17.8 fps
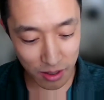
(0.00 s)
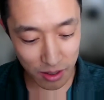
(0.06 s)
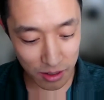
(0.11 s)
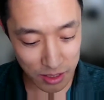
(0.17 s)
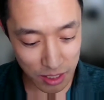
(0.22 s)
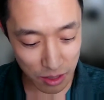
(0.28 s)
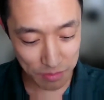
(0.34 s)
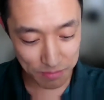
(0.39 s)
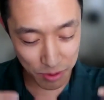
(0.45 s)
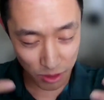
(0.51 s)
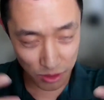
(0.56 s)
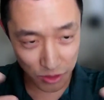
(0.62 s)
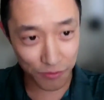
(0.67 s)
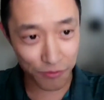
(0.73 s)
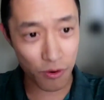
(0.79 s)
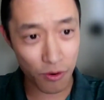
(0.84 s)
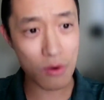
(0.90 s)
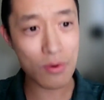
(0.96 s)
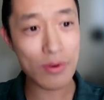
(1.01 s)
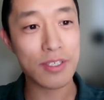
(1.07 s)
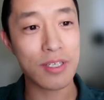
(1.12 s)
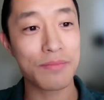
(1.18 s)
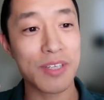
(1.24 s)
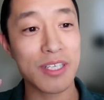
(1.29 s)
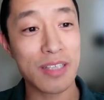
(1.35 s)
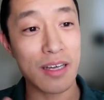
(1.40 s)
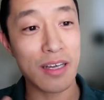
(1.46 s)
someone puts forward
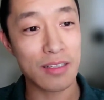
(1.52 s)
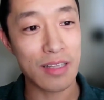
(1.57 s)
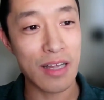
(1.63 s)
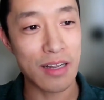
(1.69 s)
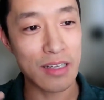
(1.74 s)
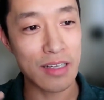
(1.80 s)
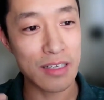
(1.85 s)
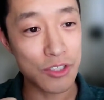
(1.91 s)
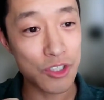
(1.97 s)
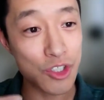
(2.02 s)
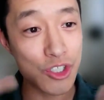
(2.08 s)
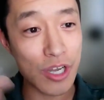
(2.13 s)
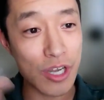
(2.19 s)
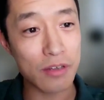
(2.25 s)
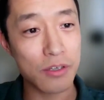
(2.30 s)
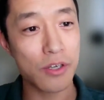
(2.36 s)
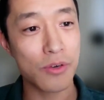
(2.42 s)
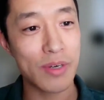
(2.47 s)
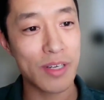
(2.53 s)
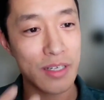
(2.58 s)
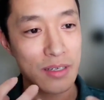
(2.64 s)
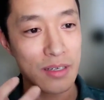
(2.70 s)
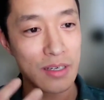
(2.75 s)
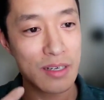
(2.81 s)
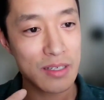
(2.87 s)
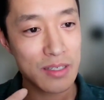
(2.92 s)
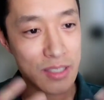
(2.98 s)
something that is genuine
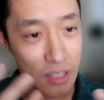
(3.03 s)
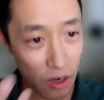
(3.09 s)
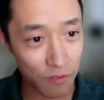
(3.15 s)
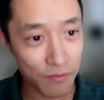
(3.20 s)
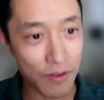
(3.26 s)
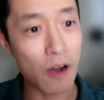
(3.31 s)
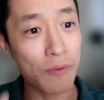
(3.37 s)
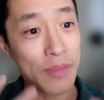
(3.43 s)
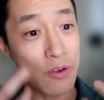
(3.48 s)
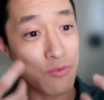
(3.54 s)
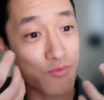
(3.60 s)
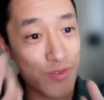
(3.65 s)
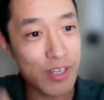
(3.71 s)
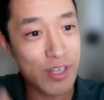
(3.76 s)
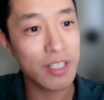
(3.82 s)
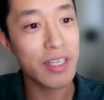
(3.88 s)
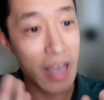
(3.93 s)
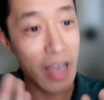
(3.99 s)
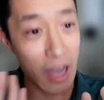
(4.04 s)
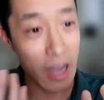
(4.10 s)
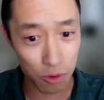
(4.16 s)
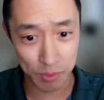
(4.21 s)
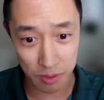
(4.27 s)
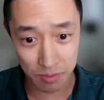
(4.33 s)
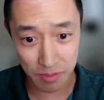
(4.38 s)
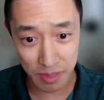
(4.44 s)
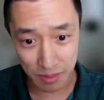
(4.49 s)
self-help, that really
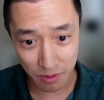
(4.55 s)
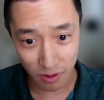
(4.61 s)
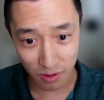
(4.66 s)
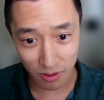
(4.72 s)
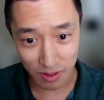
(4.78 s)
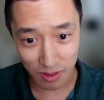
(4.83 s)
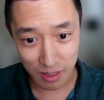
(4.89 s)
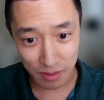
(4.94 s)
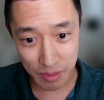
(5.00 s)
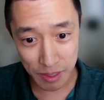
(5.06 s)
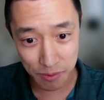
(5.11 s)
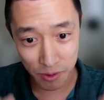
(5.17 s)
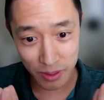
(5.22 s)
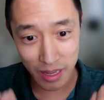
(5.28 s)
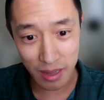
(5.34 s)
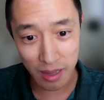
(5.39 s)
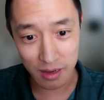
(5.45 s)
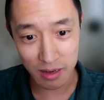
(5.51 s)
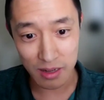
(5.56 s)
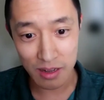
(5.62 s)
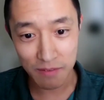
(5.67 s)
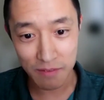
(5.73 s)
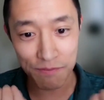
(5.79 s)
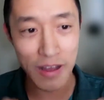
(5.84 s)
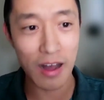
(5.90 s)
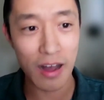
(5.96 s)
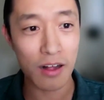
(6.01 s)
helps people. People get
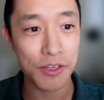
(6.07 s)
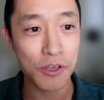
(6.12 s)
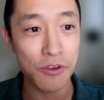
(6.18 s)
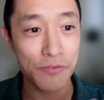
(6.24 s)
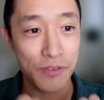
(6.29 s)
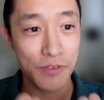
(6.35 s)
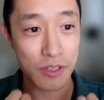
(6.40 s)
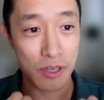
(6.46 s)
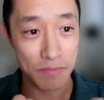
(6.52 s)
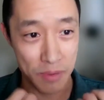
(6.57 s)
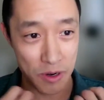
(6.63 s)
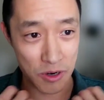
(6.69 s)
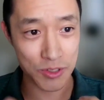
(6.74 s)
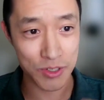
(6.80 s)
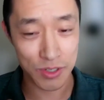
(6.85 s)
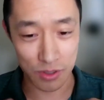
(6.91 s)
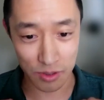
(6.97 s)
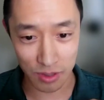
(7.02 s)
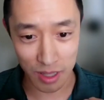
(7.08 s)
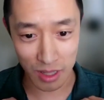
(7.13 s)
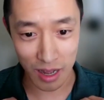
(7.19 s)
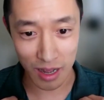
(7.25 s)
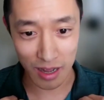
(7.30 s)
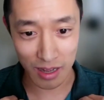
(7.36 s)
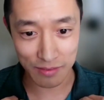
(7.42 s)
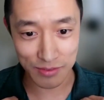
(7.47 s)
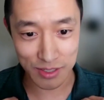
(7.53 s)
value for their personal
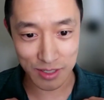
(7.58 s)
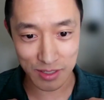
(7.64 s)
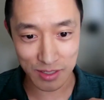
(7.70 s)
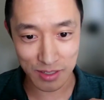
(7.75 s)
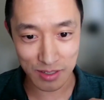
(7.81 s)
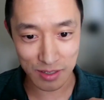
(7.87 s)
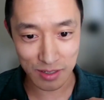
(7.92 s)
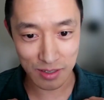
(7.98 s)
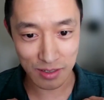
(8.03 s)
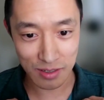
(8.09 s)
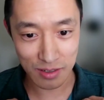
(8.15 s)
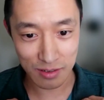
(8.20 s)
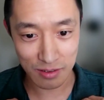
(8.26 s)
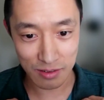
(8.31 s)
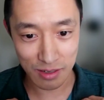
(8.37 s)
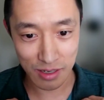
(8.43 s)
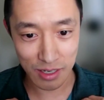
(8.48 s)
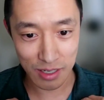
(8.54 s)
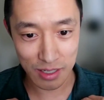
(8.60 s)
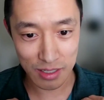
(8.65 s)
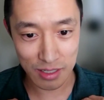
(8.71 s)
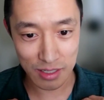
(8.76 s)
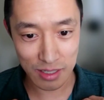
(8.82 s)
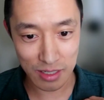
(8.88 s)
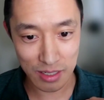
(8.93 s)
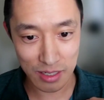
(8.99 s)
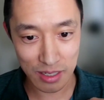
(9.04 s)
lives, right?
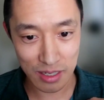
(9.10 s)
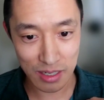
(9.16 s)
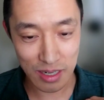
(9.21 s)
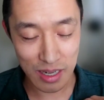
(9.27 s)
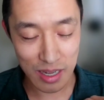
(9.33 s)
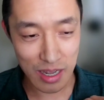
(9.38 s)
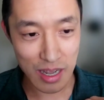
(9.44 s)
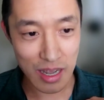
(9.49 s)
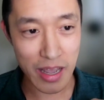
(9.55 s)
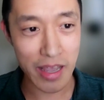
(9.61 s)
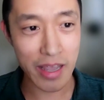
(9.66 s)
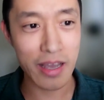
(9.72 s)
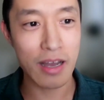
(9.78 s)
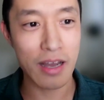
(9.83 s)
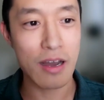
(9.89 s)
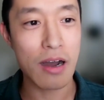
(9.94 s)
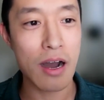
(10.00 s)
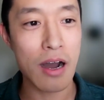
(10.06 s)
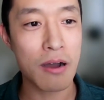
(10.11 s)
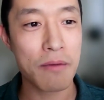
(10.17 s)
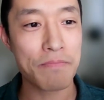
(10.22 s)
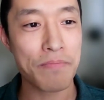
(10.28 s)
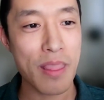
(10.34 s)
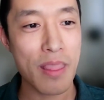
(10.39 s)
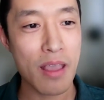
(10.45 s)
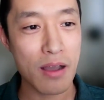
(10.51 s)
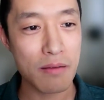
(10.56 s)

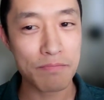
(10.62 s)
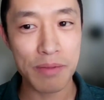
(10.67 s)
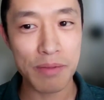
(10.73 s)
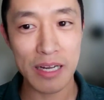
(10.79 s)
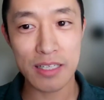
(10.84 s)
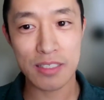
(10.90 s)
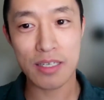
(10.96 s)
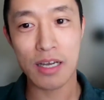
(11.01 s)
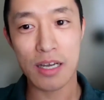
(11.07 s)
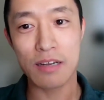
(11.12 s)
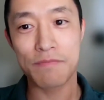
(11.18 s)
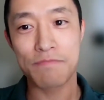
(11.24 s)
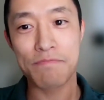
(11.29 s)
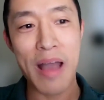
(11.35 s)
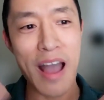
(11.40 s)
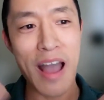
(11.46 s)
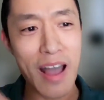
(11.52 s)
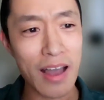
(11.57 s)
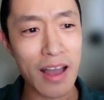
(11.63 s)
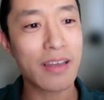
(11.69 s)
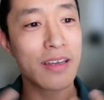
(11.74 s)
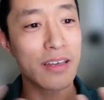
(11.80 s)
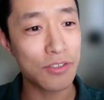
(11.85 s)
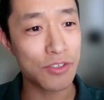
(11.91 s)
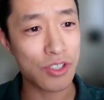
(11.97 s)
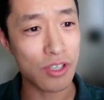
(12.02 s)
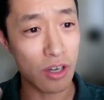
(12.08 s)
And but it's kind of
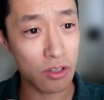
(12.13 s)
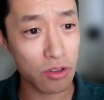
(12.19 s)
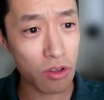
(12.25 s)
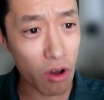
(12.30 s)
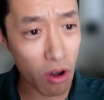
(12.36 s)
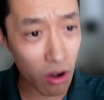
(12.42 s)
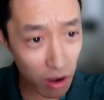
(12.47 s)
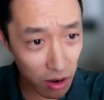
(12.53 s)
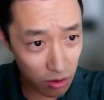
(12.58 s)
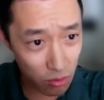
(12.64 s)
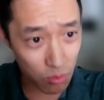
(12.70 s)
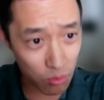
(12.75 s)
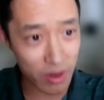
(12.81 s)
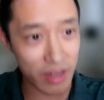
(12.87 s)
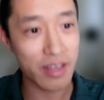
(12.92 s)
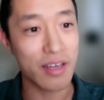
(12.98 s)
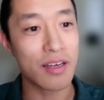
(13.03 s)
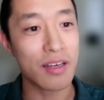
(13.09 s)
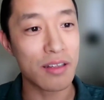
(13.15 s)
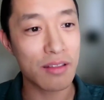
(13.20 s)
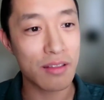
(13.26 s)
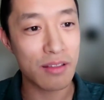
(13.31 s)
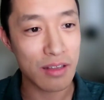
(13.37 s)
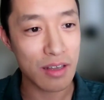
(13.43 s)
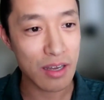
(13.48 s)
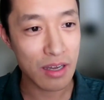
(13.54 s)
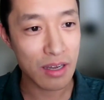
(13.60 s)
packaged along with